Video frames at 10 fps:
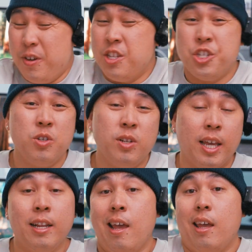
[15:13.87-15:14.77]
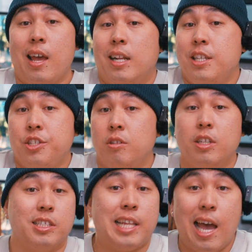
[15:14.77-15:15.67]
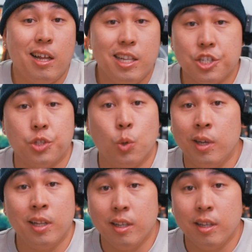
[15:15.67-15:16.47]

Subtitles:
fun shooting, and hey, at least you look stylish doing